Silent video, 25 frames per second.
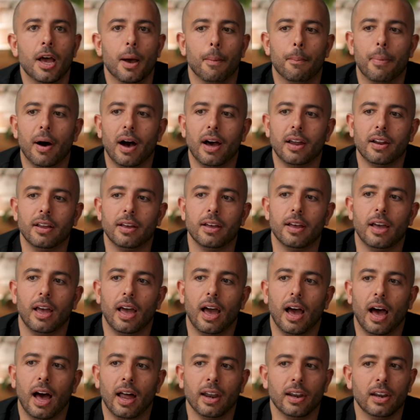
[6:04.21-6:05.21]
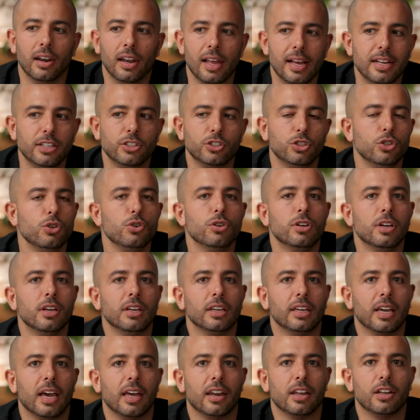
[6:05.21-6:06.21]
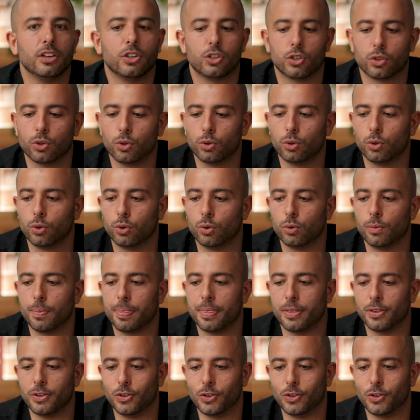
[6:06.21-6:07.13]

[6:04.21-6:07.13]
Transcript: But unless you can get it to,